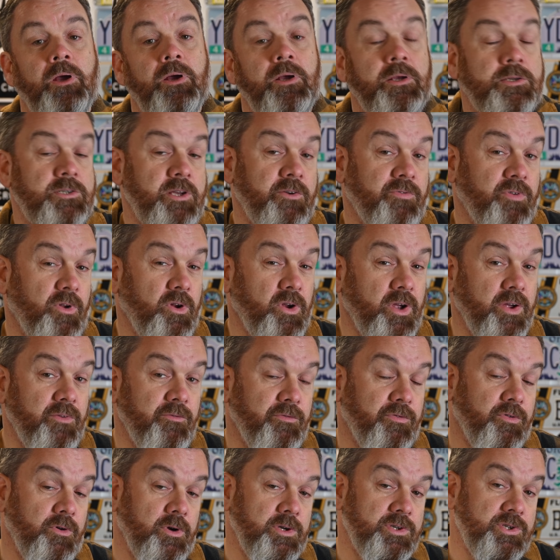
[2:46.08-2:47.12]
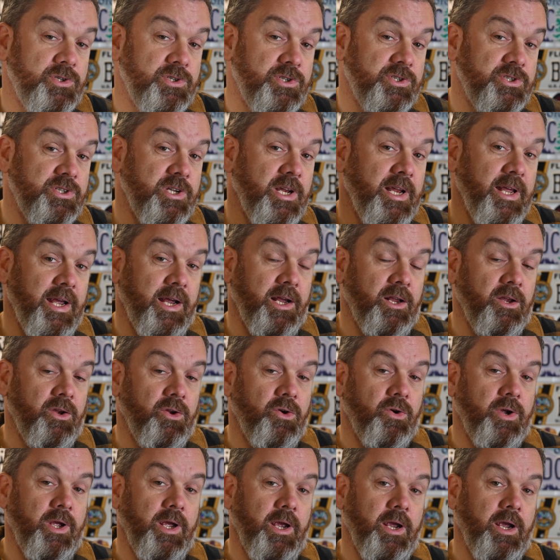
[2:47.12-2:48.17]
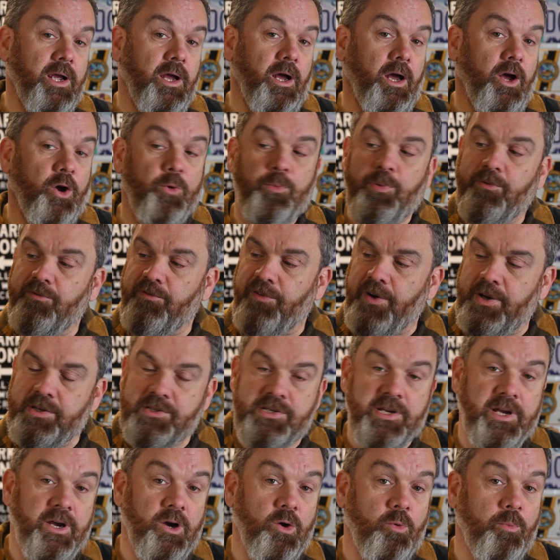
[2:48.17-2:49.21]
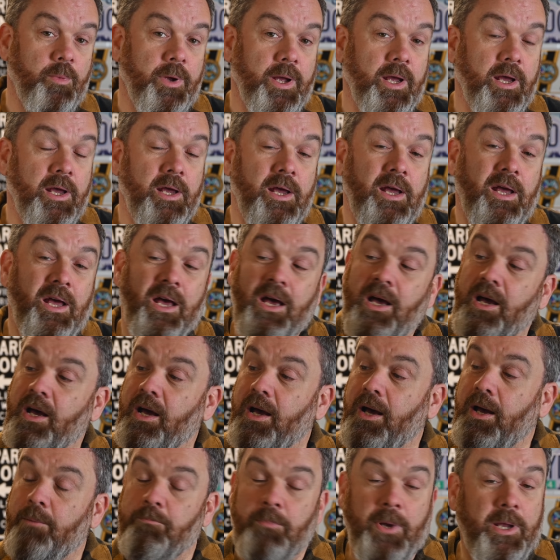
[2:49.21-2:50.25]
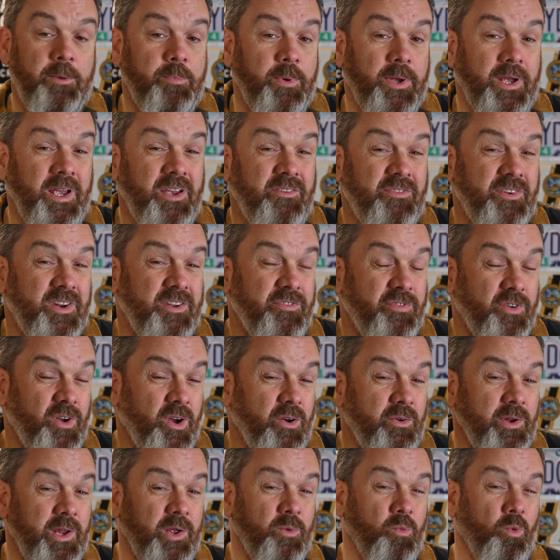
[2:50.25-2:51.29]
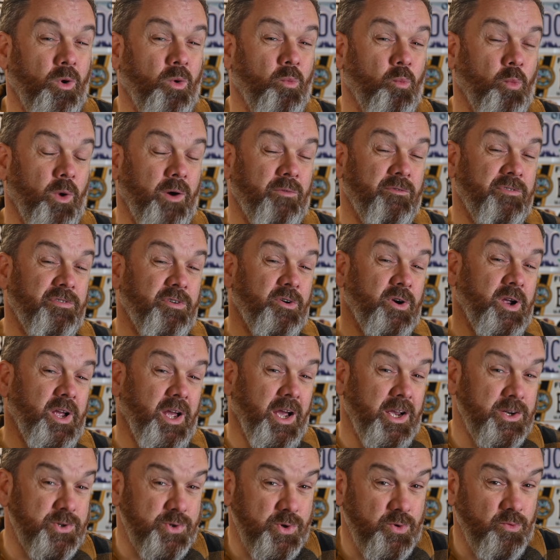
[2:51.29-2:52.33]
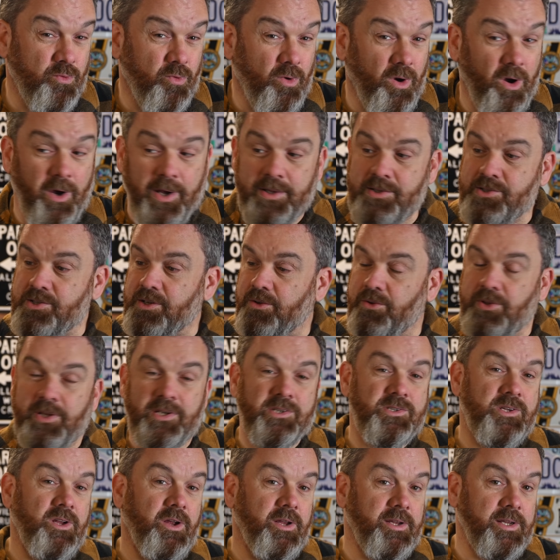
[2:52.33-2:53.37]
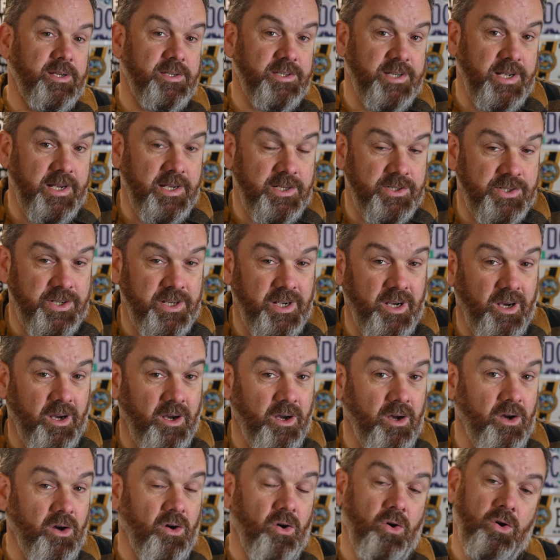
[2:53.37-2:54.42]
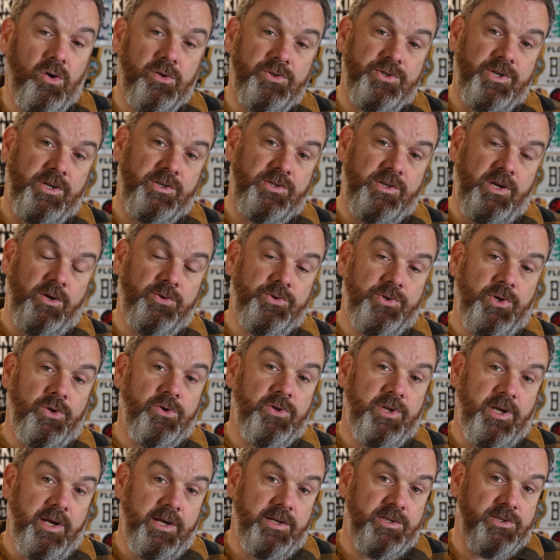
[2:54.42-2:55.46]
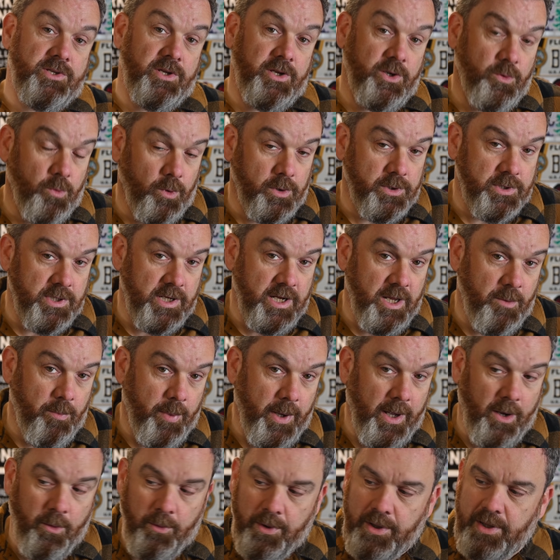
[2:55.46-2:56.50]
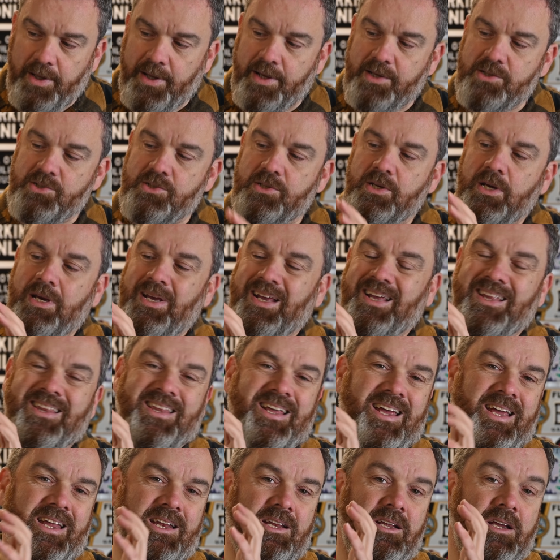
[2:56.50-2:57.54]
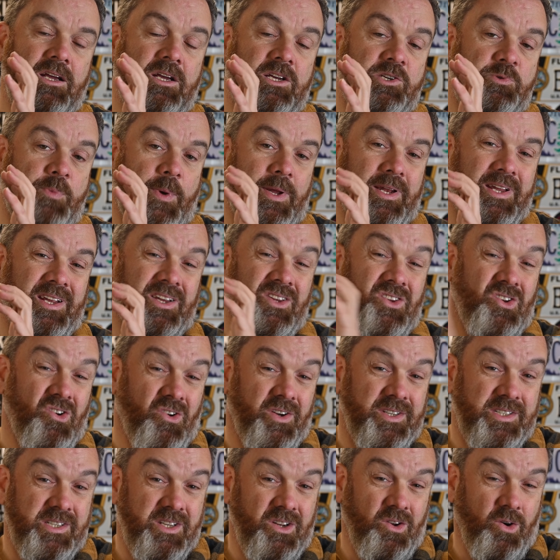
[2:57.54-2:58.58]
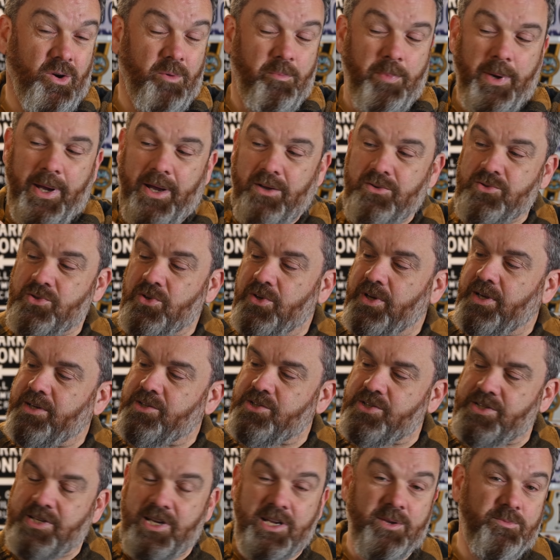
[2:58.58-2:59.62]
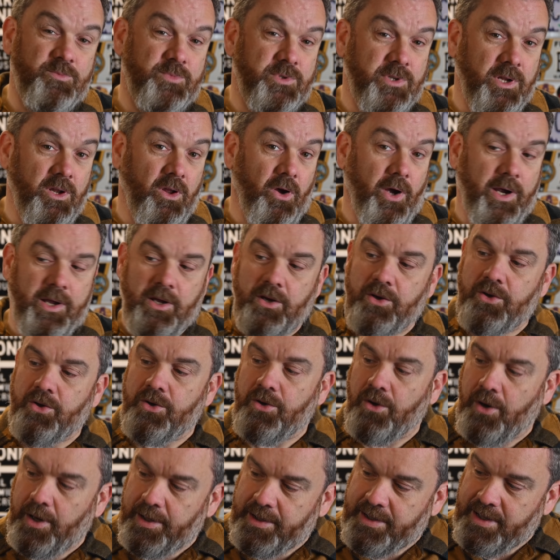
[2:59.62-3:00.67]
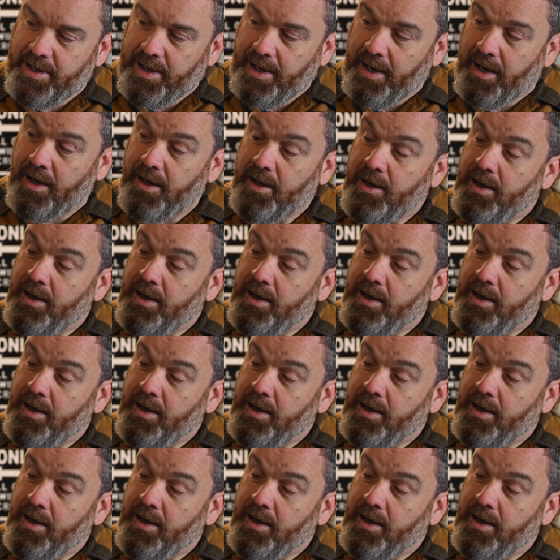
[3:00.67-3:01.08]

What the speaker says: So if you're looking for a slick looking open face helmet, maybe even if you only want one for occasional rides, so things like the DGR or just those odd days that you want to nip out with this, then spending £99 on this seems like a good idea.